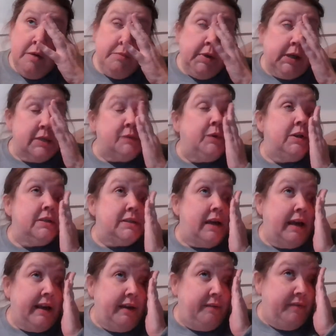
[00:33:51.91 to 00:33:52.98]
because once
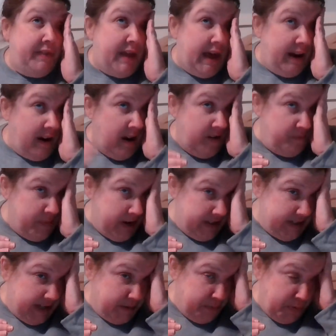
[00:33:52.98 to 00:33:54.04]
I have that off my
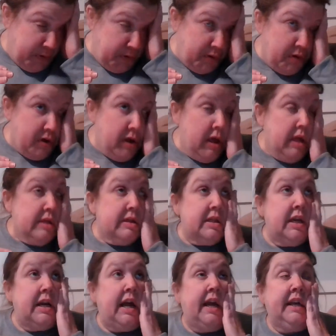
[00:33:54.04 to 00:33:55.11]
table,
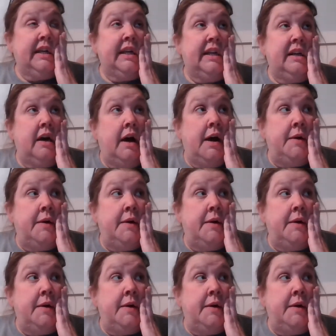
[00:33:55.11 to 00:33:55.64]
then I can